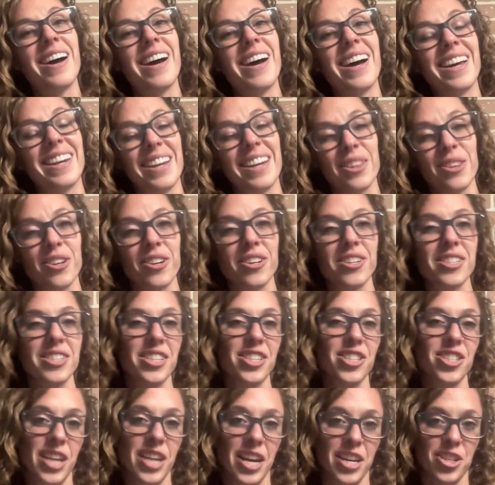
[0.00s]
Another
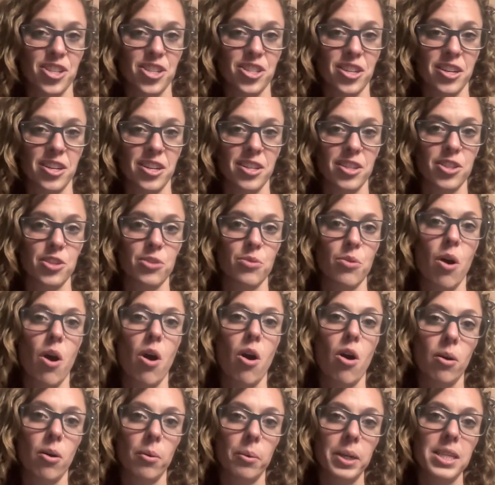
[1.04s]
suggestion is to
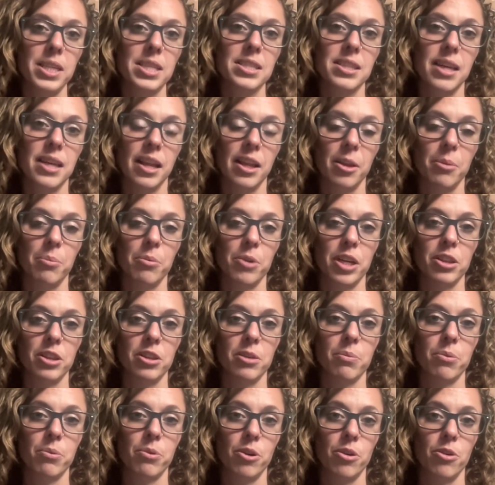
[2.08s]
always celebrate the
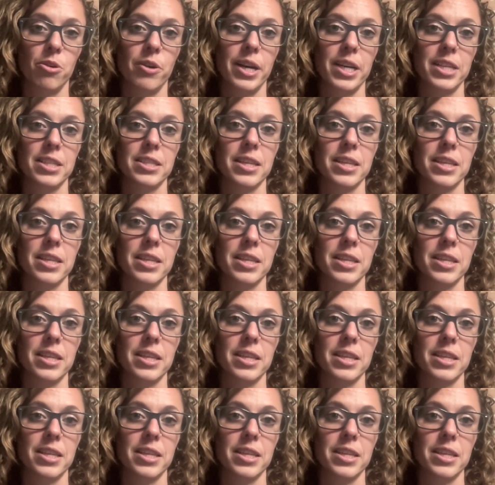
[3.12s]
progress